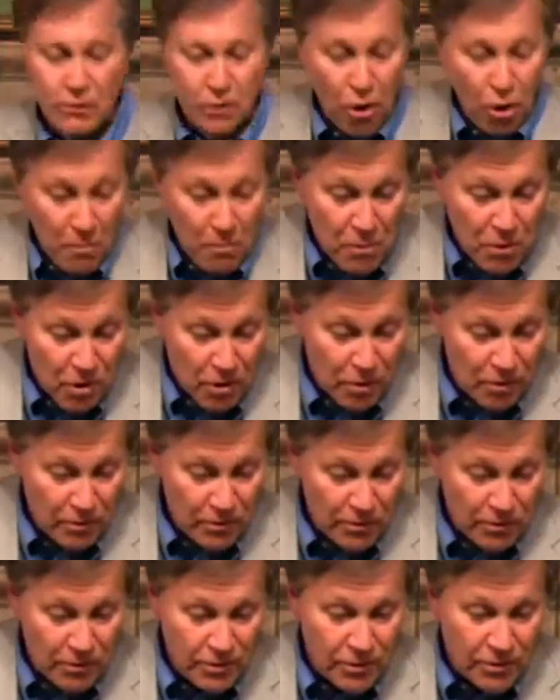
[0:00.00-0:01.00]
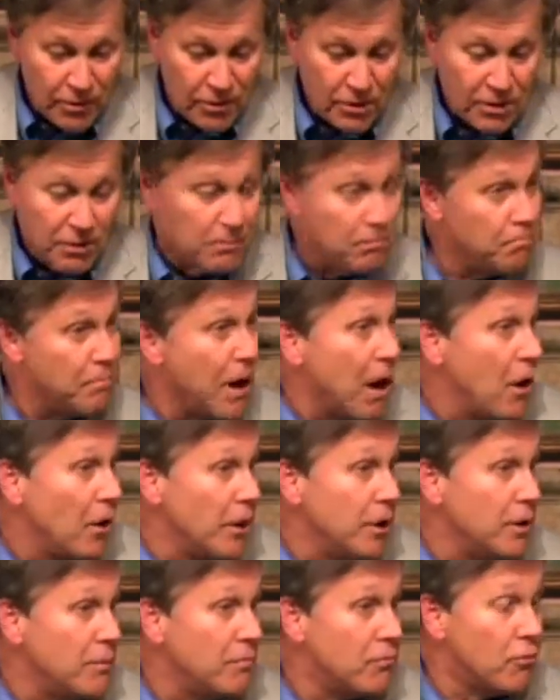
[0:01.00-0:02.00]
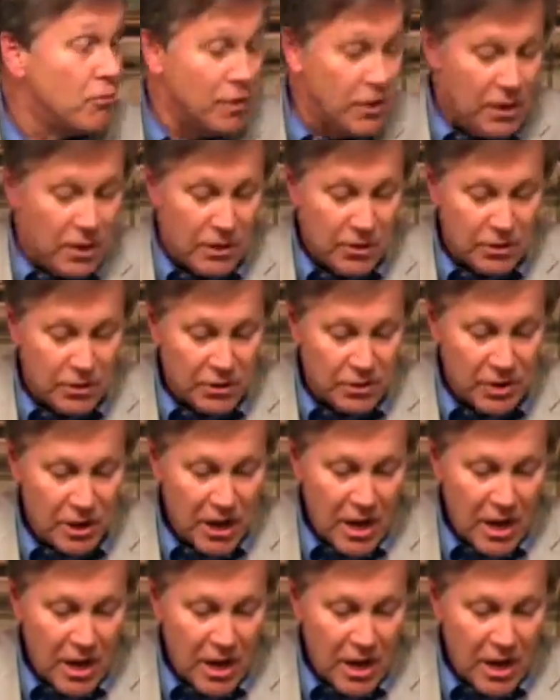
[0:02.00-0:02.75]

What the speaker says: no birds, barely a breeze,